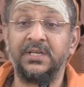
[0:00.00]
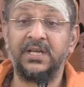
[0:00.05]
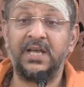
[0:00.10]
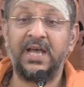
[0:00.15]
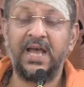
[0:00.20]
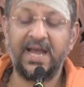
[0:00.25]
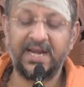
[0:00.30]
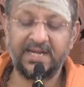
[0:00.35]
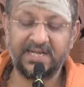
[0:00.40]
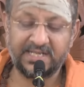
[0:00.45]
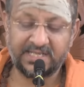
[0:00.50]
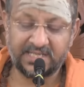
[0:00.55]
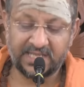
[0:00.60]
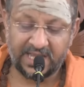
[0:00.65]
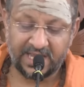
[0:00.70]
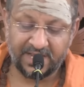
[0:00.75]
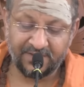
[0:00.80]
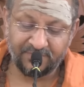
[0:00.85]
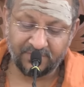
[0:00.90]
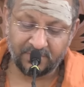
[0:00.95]
and is
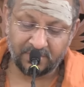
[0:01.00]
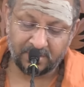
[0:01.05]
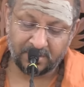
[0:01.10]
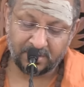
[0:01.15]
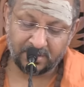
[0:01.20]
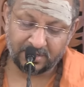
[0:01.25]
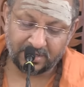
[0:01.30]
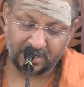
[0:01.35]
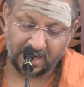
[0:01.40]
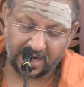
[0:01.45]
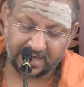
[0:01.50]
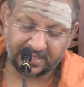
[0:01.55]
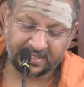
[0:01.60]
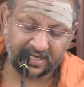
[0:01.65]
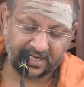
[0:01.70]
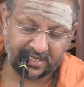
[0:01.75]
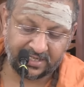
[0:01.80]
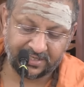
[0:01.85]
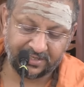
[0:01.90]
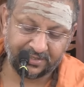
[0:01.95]
ever
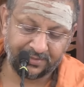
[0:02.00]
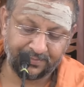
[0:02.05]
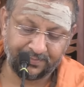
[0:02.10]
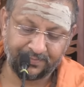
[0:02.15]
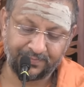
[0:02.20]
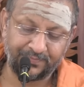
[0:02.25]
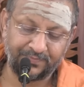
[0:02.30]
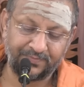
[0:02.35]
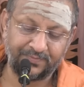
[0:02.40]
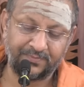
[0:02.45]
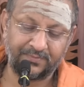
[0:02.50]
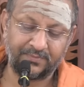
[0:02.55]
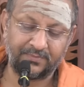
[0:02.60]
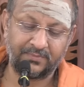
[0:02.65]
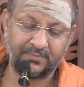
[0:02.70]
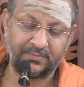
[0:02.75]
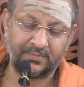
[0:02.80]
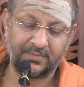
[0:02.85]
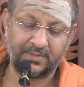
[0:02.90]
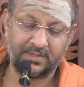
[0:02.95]
attained.
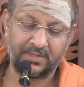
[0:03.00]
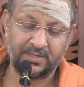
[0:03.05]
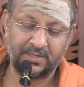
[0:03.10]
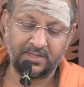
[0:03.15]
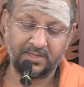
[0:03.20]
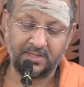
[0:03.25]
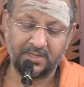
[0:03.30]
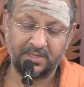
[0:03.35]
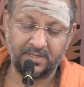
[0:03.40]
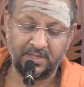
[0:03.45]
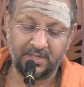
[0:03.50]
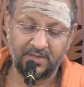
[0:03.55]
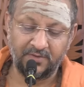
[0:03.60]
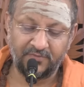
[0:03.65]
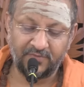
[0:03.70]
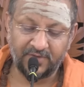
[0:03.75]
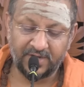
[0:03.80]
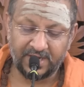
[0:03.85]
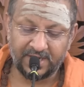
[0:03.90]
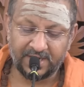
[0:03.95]

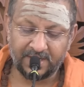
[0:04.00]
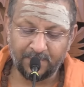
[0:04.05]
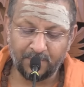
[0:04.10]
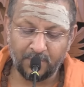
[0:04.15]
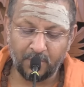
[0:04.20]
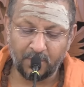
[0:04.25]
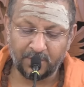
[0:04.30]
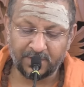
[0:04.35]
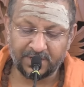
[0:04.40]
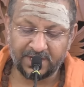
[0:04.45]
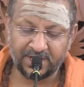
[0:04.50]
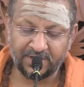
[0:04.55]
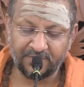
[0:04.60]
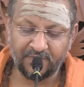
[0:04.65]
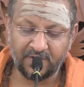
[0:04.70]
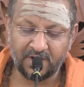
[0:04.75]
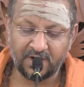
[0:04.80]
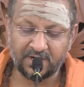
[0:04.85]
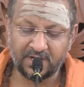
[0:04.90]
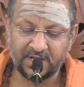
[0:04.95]
Freedom or
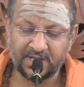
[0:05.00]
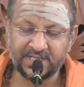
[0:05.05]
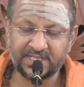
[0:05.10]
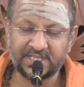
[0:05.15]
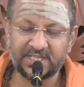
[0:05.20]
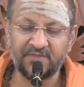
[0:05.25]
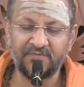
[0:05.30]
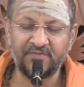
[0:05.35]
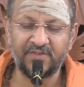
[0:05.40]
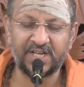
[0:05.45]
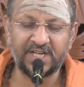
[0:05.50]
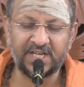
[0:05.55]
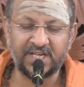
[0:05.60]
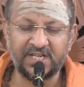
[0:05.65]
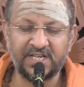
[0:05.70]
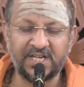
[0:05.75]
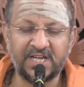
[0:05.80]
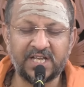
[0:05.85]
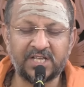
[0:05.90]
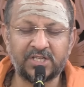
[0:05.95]
nirvana is the very
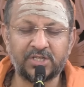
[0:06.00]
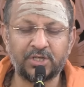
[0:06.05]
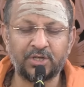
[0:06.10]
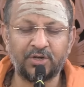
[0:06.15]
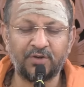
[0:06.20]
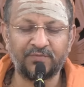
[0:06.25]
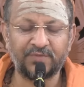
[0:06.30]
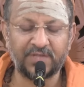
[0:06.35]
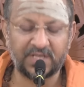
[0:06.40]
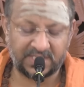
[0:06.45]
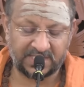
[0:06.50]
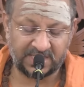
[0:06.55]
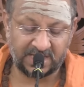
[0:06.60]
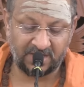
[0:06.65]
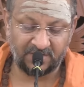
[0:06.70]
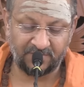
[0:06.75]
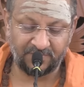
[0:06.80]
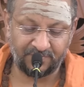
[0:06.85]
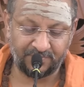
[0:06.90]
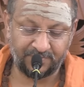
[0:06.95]
nature of the
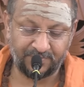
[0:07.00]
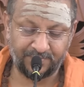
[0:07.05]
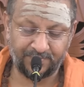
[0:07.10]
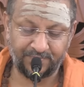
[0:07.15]
self.